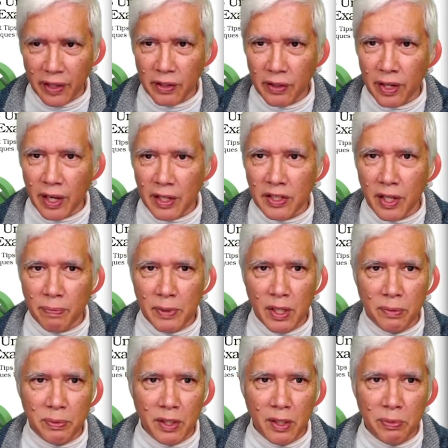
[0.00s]
Okay, stop.
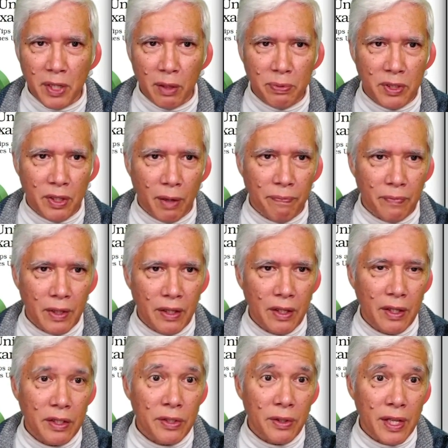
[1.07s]

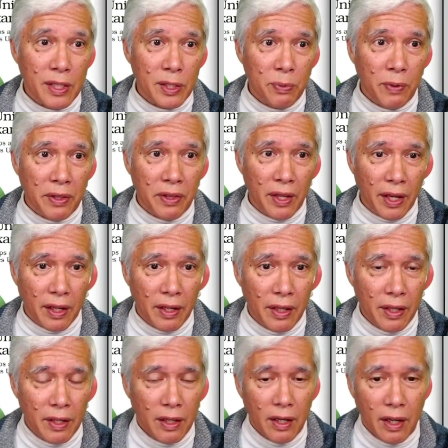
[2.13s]
So that's one thing.
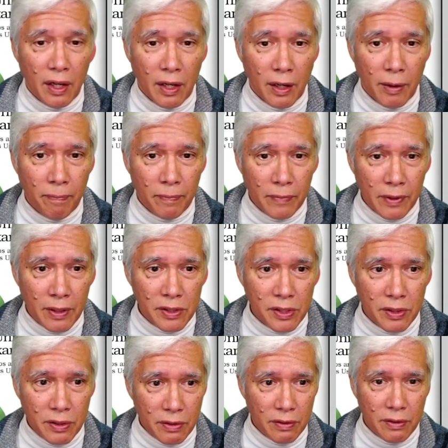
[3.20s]
Let's
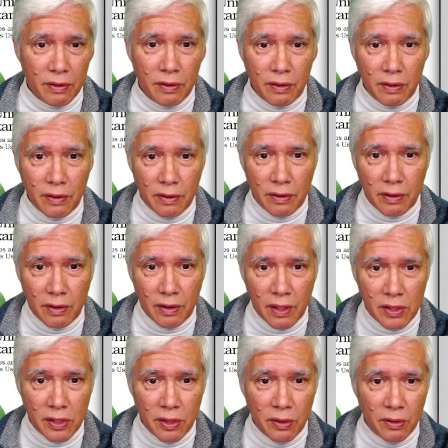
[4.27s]

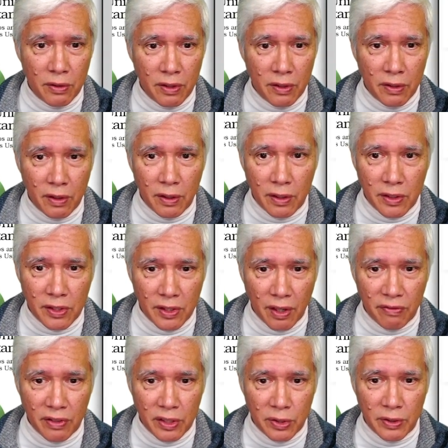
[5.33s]
go to our
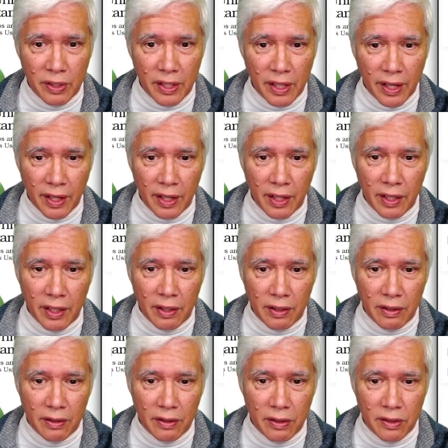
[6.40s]
discovery tree and
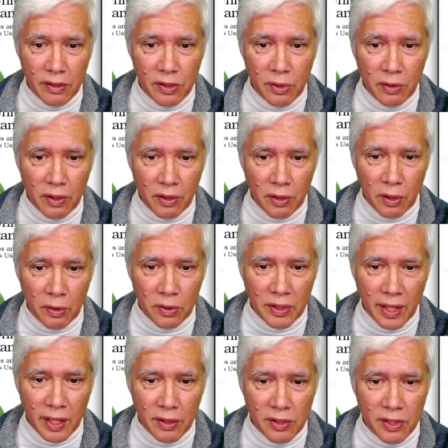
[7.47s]
sort of note
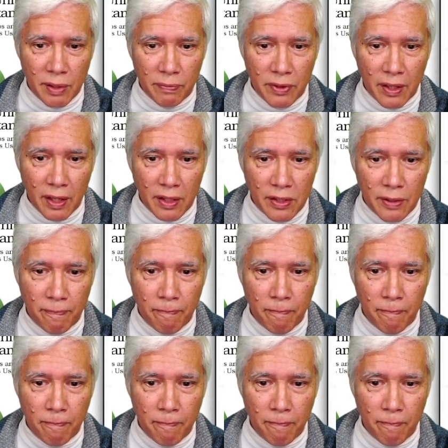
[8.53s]
down some things.